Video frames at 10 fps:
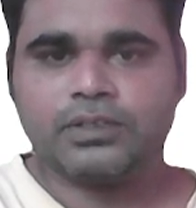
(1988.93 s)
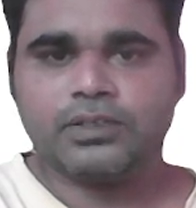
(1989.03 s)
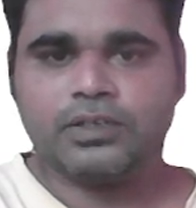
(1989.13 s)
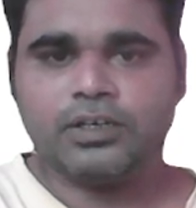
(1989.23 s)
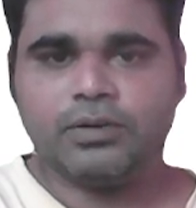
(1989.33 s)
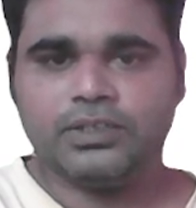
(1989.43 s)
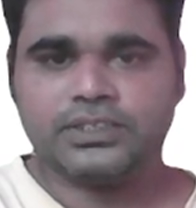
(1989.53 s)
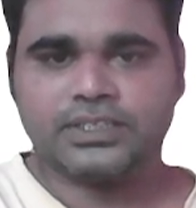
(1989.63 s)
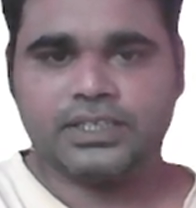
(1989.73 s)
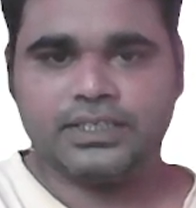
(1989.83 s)
double
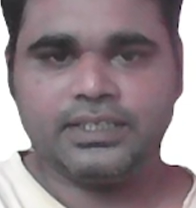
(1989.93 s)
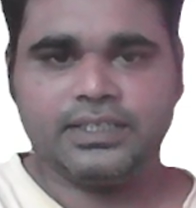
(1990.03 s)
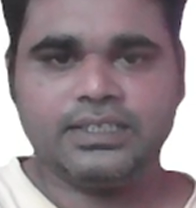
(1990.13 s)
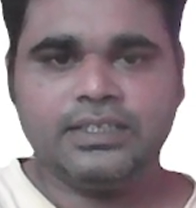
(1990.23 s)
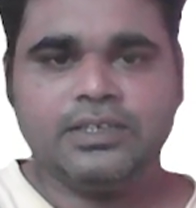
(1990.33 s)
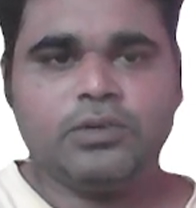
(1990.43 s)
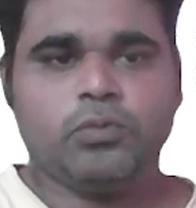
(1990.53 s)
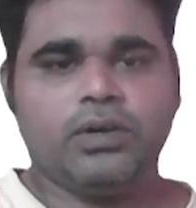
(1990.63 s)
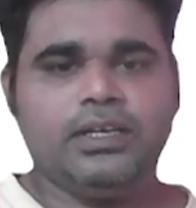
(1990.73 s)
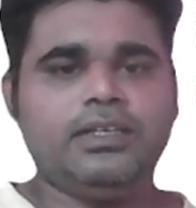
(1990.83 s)
stranded,
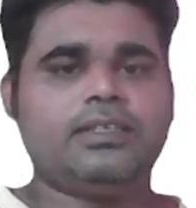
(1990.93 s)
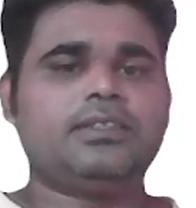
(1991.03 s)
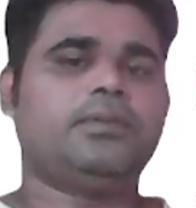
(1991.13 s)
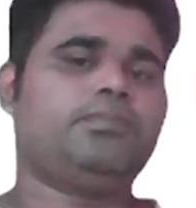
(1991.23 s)
while the